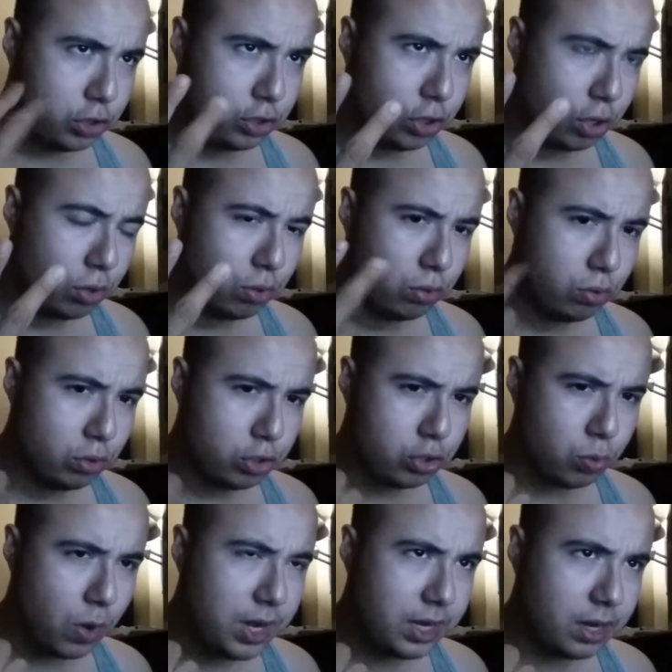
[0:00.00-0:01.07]
two
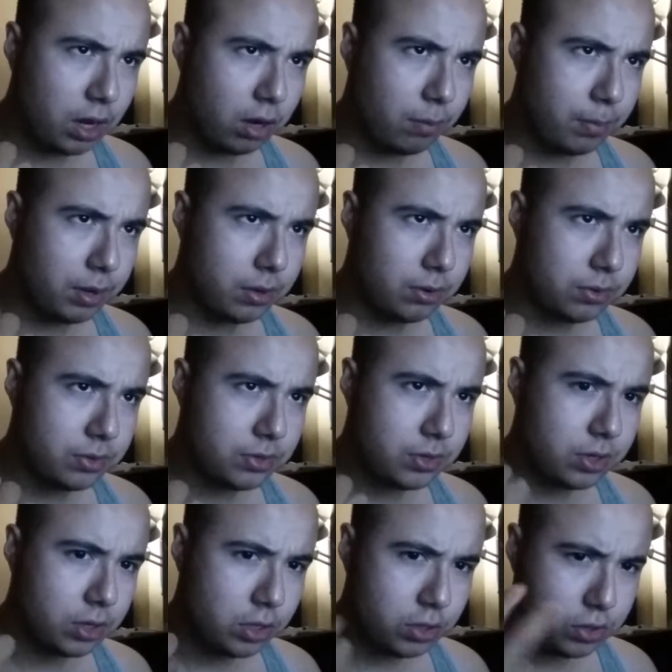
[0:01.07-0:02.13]
$20 bills,
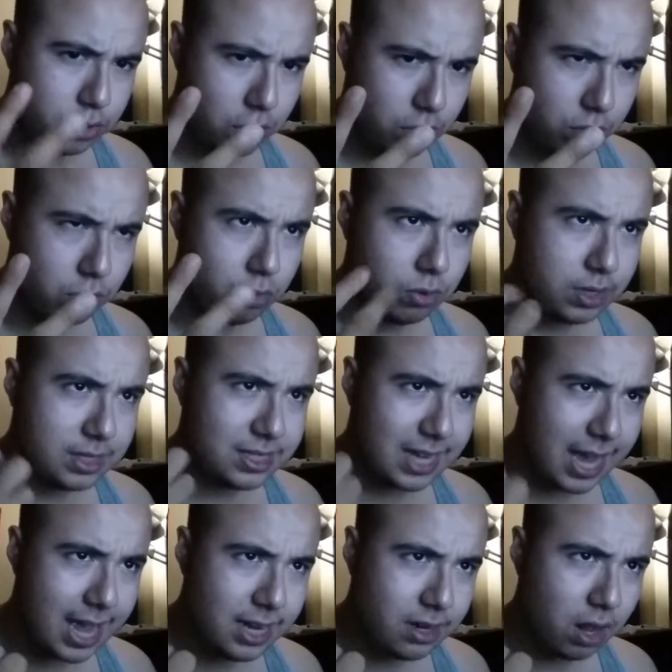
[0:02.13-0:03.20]
two
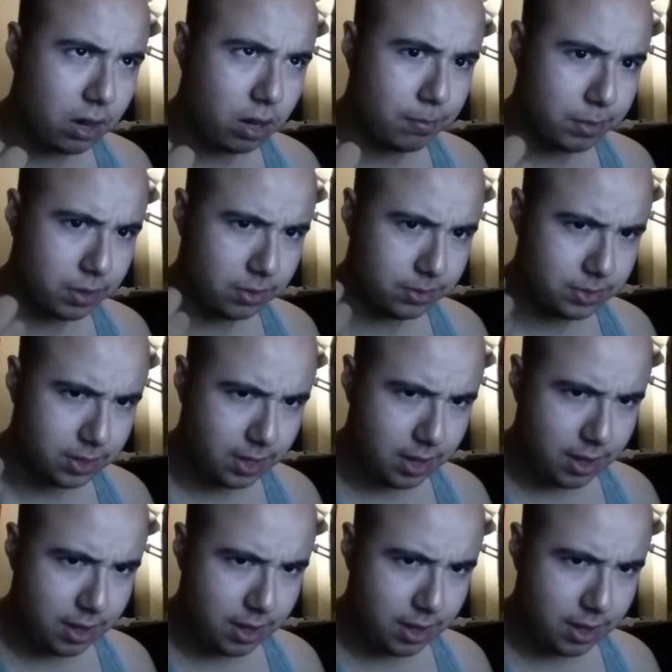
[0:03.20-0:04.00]
$10 bills,